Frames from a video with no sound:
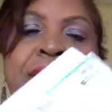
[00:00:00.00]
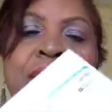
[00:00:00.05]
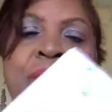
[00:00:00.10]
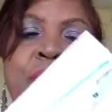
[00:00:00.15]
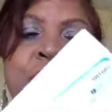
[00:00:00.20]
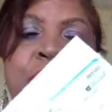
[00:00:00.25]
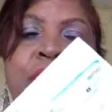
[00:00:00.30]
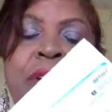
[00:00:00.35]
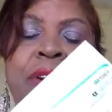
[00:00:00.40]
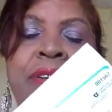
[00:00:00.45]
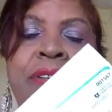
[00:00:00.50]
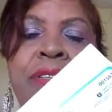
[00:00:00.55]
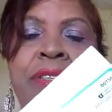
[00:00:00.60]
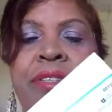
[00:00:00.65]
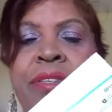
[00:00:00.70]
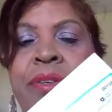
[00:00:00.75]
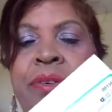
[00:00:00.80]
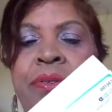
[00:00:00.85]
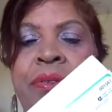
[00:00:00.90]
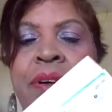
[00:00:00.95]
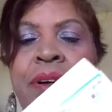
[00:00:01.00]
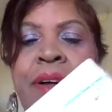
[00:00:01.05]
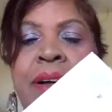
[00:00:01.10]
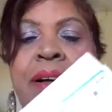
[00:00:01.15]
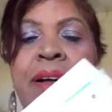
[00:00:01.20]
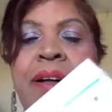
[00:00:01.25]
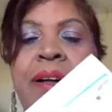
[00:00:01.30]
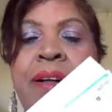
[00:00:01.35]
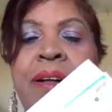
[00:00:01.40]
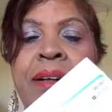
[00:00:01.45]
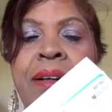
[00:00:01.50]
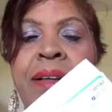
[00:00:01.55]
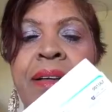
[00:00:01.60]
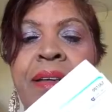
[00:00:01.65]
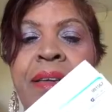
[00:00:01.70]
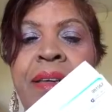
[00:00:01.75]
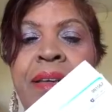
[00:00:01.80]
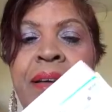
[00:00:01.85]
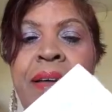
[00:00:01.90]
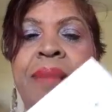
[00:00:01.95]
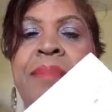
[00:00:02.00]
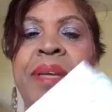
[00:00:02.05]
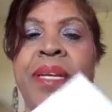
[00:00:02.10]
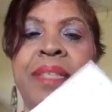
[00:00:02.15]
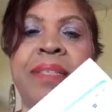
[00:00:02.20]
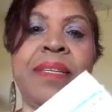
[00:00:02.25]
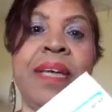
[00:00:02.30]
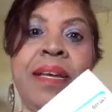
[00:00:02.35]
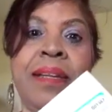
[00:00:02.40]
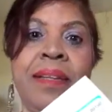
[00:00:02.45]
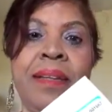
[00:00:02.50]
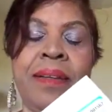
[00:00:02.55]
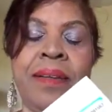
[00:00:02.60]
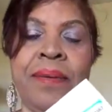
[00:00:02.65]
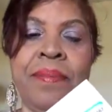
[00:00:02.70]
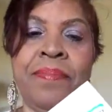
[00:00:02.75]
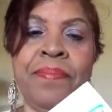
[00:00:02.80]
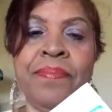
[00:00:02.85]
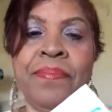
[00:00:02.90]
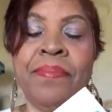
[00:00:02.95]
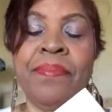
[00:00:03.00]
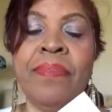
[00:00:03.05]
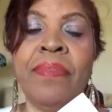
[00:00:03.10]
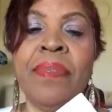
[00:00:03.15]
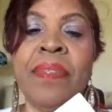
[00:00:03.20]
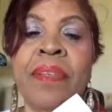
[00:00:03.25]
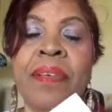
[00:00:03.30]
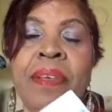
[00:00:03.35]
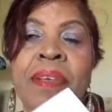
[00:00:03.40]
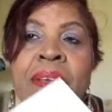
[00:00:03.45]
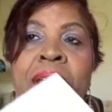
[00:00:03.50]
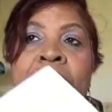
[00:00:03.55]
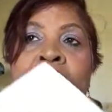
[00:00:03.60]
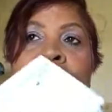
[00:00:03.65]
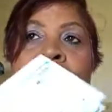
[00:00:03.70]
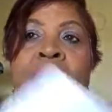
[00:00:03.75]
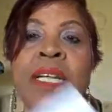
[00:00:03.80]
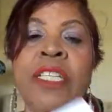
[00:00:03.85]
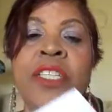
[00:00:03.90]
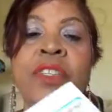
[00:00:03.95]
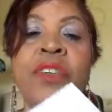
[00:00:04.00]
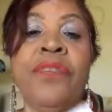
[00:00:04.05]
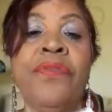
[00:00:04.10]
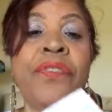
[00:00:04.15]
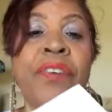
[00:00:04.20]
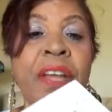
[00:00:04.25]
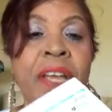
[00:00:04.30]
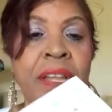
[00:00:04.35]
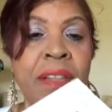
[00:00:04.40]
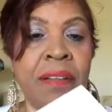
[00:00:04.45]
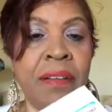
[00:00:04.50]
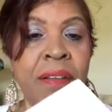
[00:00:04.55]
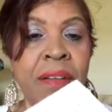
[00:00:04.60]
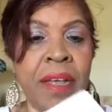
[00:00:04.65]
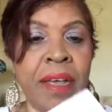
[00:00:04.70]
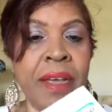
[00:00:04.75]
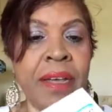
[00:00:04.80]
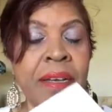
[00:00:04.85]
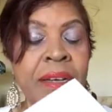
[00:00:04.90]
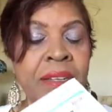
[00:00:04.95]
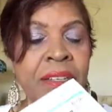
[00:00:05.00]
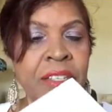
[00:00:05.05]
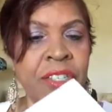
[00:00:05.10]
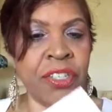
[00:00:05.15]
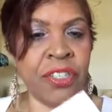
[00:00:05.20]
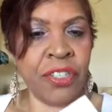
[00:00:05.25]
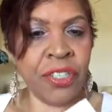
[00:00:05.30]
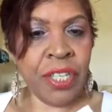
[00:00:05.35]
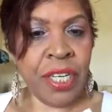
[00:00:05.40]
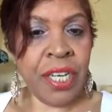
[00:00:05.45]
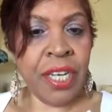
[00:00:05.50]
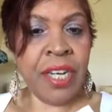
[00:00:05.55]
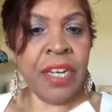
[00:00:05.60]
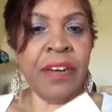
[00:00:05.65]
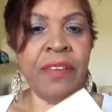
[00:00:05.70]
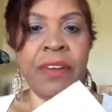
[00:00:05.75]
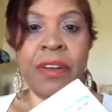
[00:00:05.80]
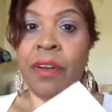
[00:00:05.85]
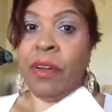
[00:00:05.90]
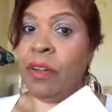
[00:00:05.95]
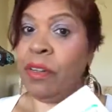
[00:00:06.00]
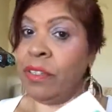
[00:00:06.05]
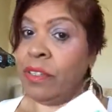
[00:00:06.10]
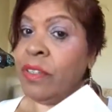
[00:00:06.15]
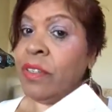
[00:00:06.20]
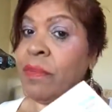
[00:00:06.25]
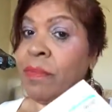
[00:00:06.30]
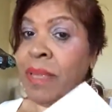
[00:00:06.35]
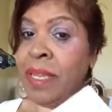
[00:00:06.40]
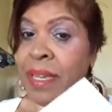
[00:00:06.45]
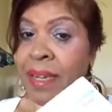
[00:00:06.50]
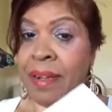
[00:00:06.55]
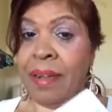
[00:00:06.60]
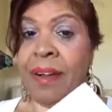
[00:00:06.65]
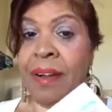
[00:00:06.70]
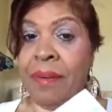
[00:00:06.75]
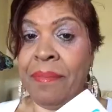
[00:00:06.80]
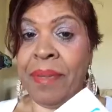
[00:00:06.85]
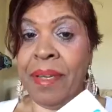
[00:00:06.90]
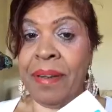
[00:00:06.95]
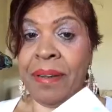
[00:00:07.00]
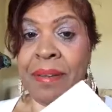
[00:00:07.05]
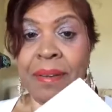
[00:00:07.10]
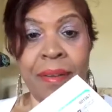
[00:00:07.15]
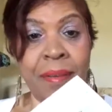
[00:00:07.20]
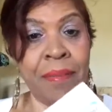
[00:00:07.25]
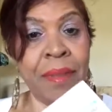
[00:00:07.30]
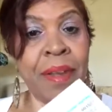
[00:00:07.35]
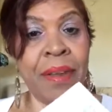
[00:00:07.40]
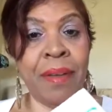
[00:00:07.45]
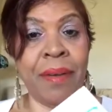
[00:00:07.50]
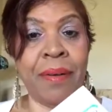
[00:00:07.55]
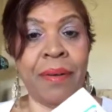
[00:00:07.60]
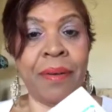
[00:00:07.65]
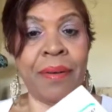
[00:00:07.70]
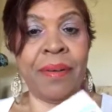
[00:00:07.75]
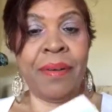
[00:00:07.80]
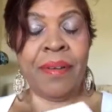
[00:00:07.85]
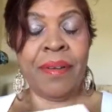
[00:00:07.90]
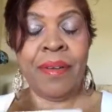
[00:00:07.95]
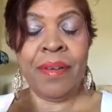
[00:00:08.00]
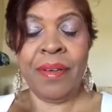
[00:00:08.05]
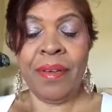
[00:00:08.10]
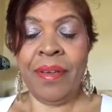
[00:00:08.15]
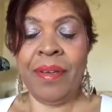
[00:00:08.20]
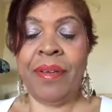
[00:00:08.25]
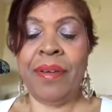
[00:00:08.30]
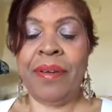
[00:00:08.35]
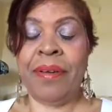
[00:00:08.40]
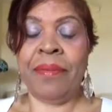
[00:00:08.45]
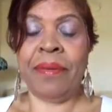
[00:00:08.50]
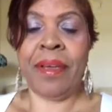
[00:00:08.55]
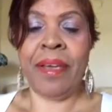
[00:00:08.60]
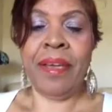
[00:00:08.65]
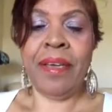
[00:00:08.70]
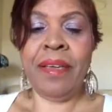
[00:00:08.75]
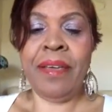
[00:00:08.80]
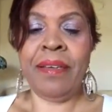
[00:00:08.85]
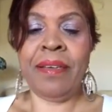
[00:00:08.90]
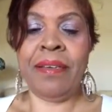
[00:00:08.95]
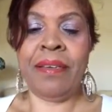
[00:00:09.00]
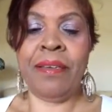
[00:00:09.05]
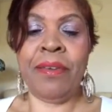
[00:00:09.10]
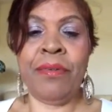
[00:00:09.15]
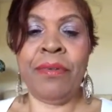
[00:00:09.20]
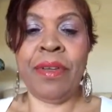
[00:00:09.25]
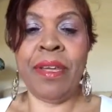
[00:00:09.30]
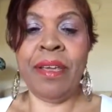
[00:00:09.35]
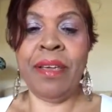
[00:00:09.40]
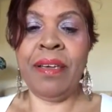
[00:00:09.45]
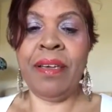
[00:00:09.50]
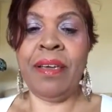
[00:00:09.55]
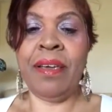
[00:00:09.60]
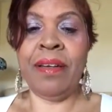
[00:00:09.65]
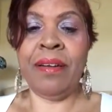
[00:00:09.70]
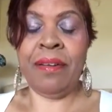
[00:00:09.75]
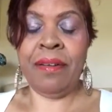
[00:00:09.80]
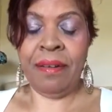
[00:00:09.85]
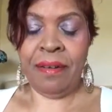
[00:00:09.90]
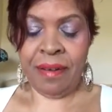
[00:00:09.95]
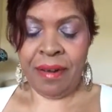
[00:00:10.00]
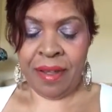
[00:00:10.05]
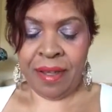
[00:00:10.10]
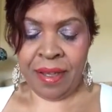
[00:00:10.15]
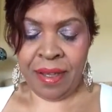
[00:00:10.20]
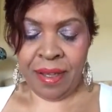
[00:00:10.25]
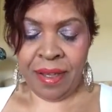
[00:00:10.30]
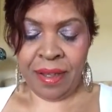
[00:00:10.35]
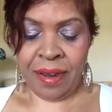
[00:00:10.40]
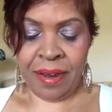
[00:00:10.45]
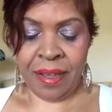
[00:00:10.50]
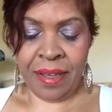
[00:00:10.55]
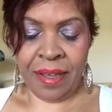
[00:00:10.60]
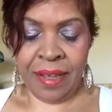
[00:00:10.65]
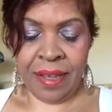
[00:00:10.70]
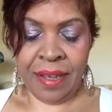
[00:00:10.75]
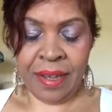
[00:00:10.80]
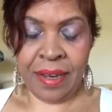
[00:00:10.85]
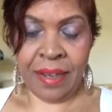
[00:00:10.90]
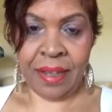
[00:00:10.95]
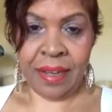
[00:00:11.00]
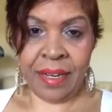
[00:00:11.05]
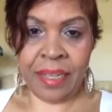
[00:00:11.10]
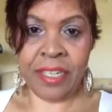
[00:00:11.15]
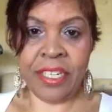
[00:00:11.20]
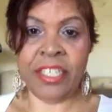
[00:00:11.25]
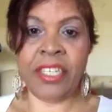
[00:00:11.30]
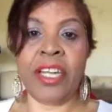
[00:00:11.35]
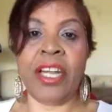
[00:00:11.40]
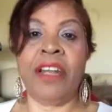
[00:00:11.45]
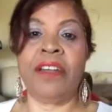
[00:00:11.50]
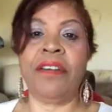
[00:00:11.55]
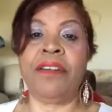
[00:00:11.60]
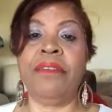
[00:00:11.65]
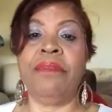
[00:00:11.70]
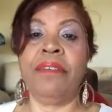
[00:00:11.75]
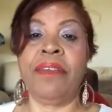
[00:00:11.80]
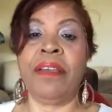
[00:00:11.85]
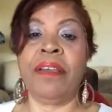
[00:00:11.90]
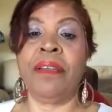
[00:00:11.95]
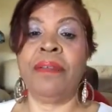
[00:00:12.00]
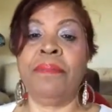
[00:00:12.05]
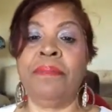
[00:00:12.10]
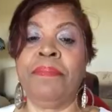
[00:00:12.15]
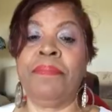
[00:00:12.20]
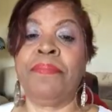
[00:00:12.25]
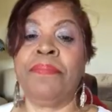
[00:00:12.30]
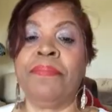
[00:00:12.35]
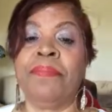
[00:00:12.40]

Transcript: thing works. So I am excited. Please don't forget to like and to share and also to make a comment. Let me know. Okay? You take care. And again, it is Sharon Narain.